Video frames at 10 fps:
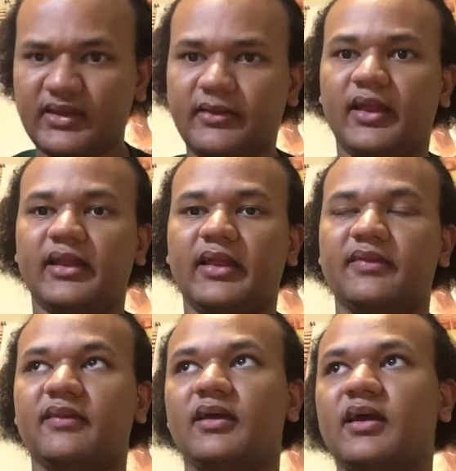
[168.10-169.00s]

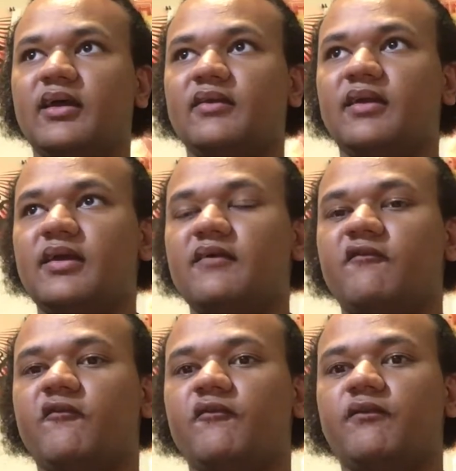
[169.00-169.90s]
That's the
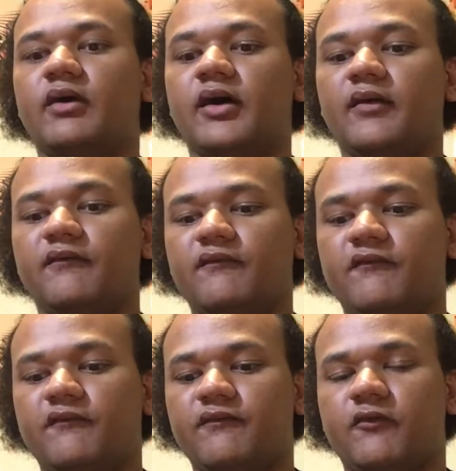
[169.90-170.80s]

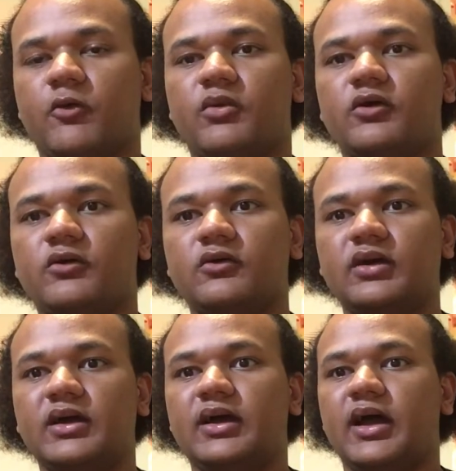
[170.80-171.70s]
formal
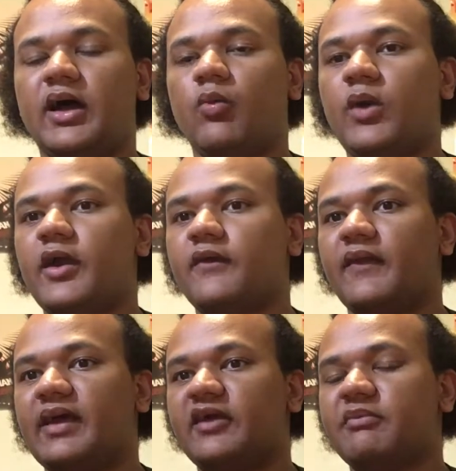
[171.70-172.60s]
wear
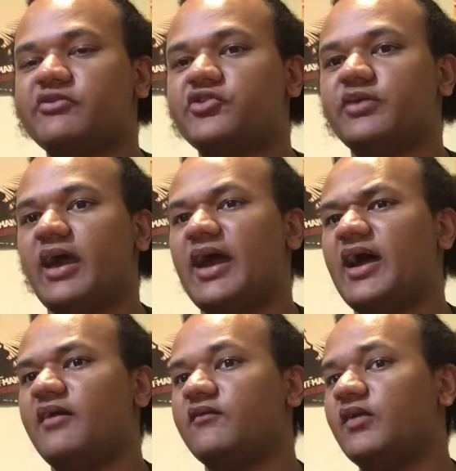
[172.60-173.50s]
they expect you to
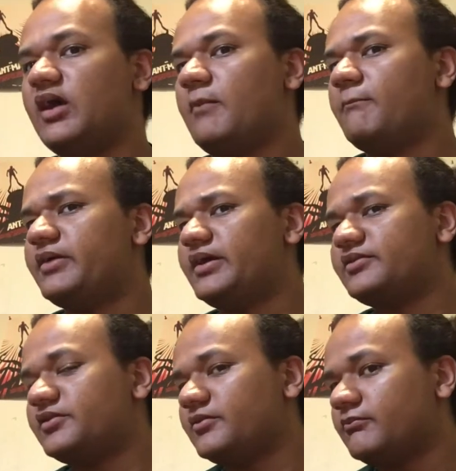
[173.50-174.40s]
have,
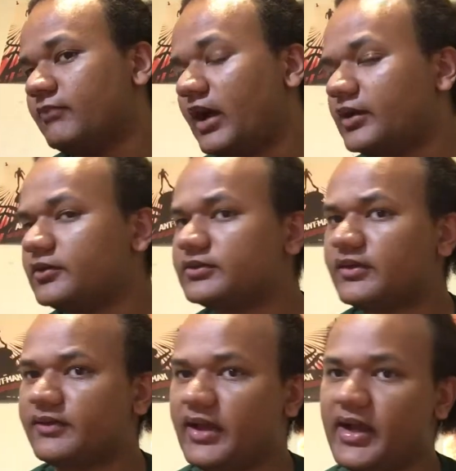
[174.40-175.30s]
but Michael
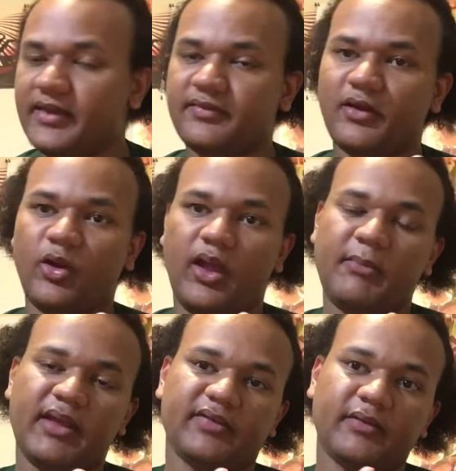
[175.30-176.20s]
does not. So it
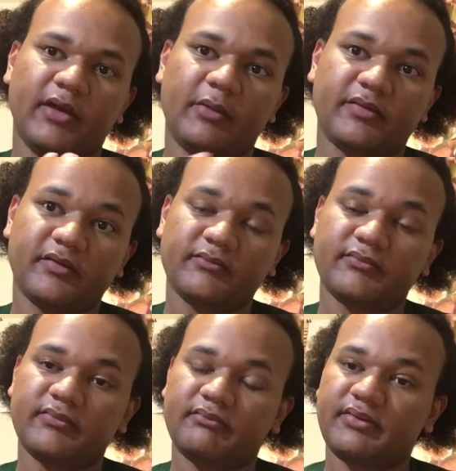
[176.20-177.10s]
helps
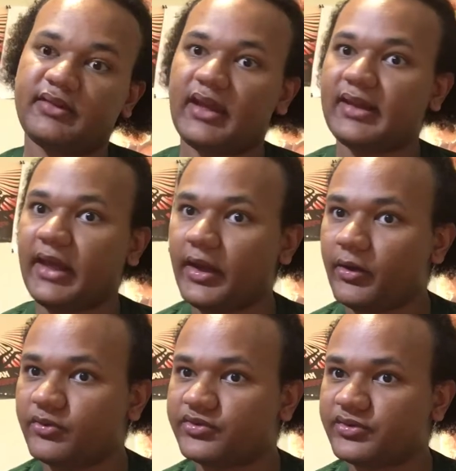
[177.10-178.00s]
him stand
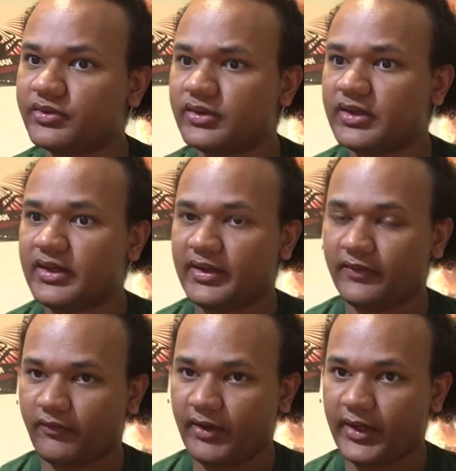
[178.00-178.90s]
out in
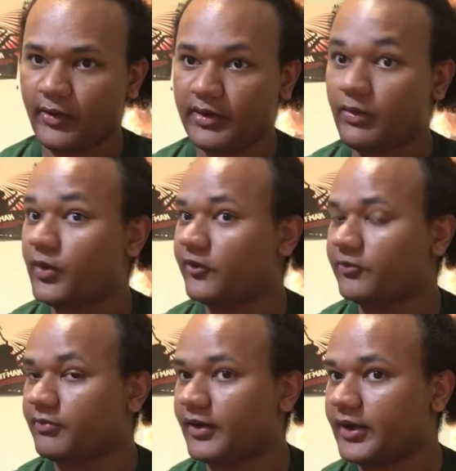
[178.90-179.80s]
the crowd. He wears
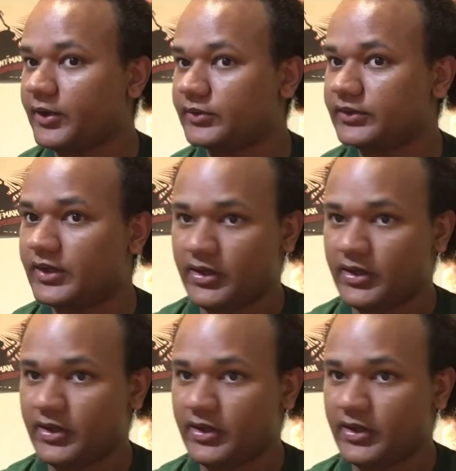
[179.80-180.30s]
brown,